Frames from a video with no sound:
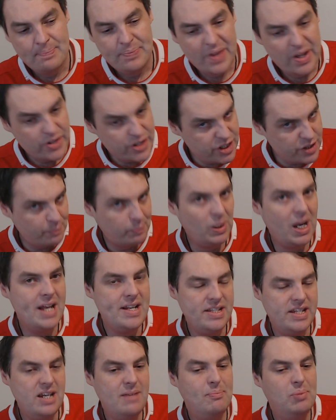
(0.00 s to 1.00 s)

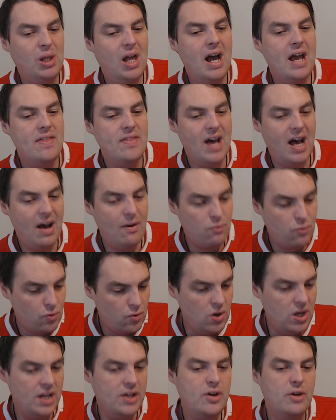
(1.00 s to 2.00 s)
Splendid play there.
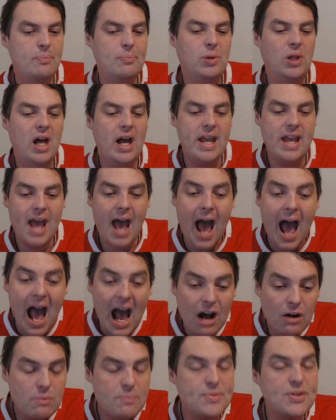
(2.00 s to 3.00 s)
Really good play. It
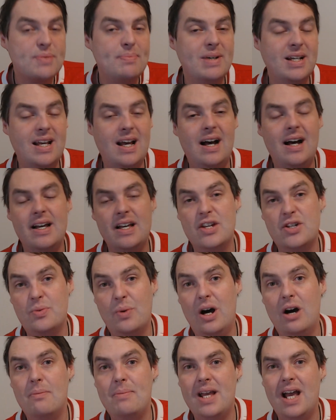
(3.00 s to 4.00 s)
helps Mackay as
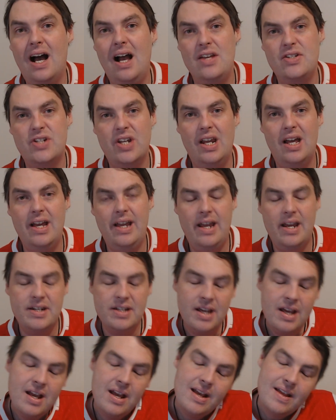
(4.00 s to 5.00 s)
well be isolated.
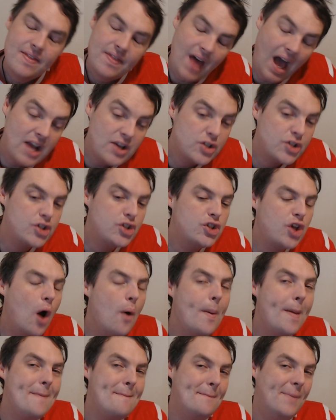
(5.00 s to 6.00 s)
That is so
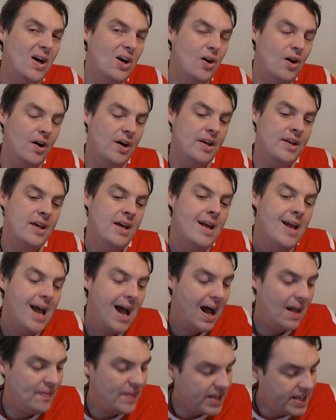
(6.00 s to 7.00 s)
important.
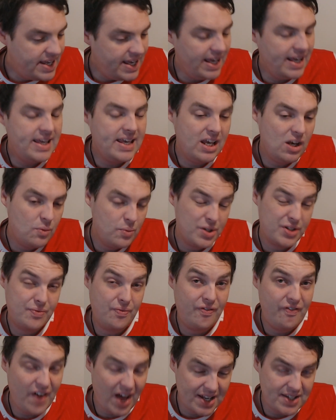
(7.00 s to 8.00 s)
And the kicking was
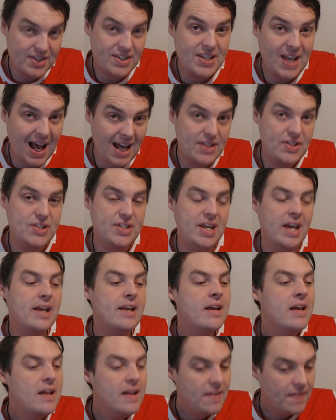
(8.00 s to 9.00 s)
fantastic.
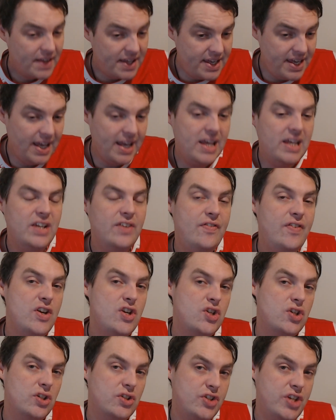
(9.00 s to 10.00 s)
The kicking
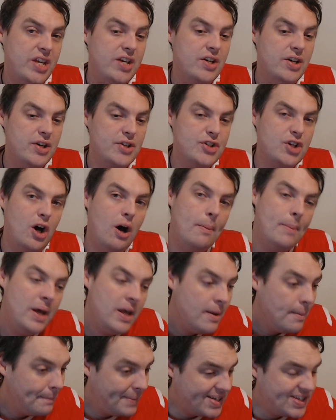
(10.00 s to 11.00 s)
efficiency goes up,
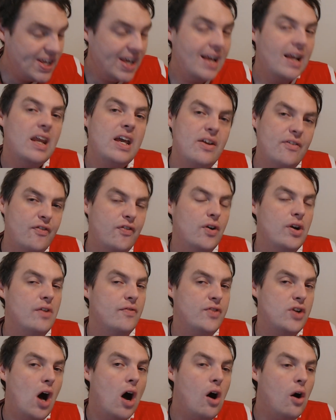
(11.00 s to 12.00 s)
particularly in front of
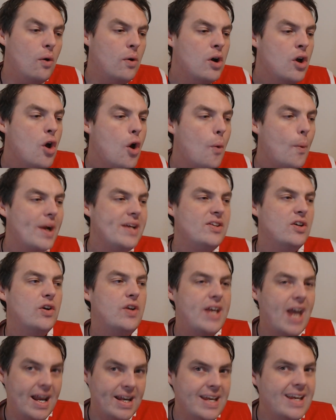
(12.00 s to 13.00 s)
goal, when you're
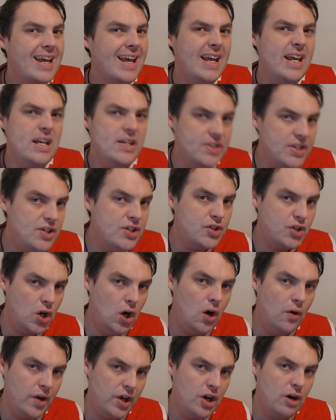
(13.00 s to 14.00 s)
getting easy
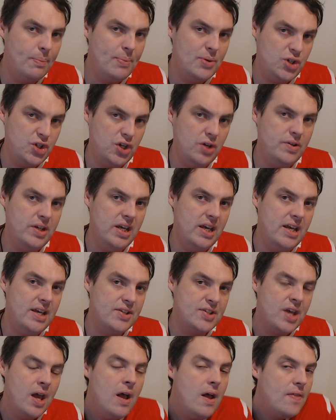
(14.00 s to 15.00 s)
scoring opportunities.
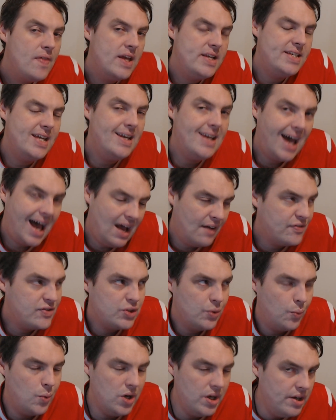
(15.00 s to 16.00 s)
They didn't have to
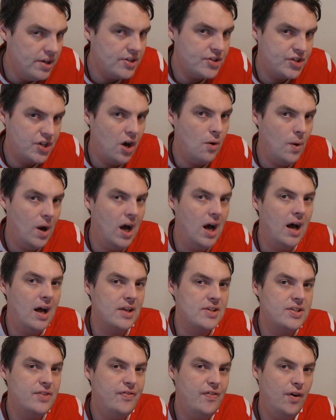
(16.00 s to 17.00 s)
work so hard
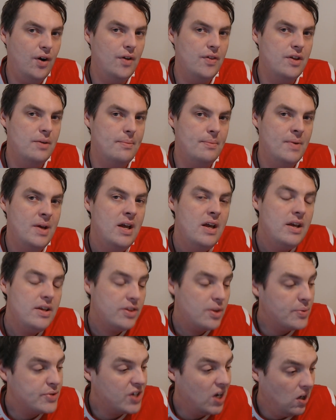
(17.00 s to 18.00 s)
for them. There
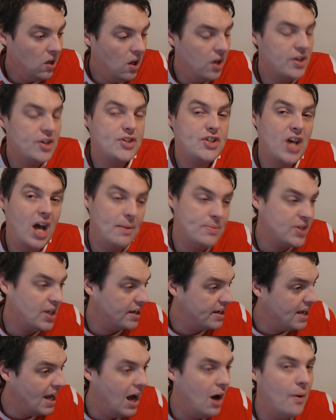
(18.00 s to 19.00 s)
was a lot of times that
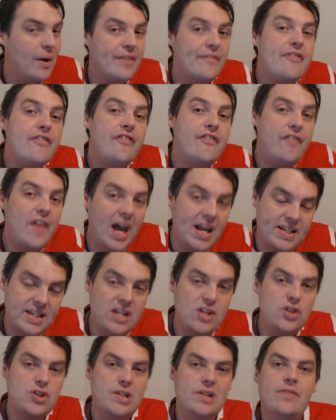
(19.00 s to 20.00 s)
Carlton fed
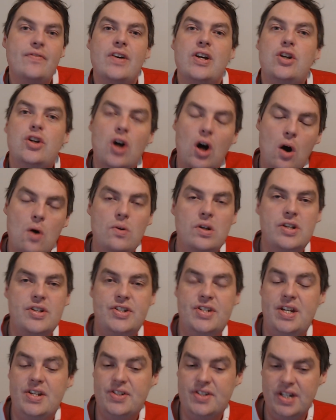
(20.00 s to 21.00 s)
each other goal
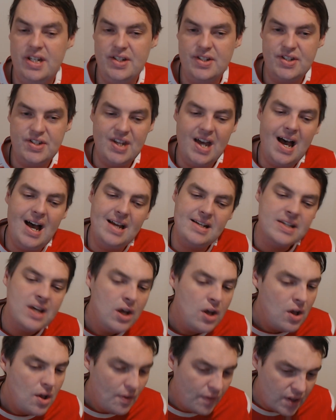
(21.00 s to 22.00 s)
assists inside.
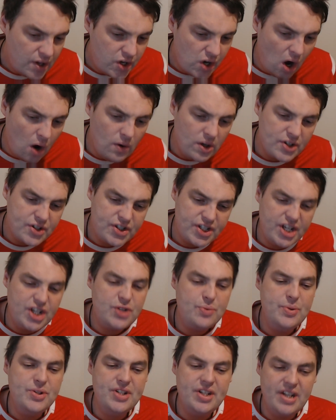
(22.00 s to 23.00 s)
The goal assist
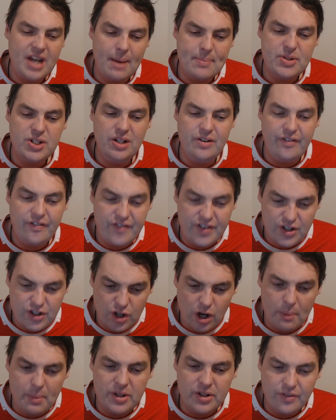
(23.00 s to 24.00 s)
was an absolute
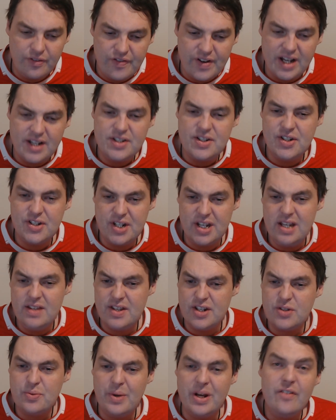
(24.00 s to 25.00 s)
phenomenal thing to see
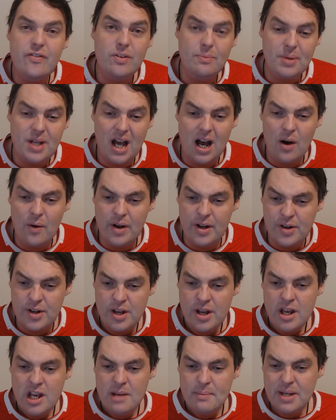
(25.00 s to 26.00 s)
this week from Carlton,
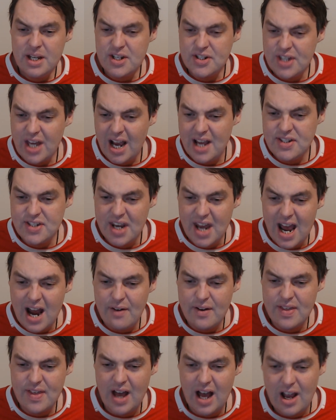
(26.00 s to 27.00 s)
because that is an
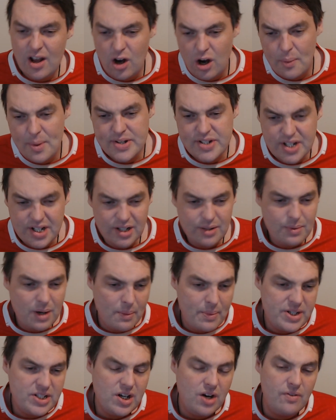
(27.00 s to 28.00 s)
area that I always go, well,
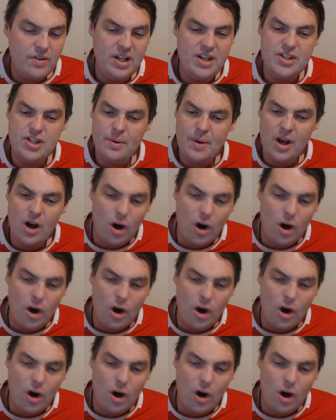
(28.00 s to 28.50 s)
we don't really do it.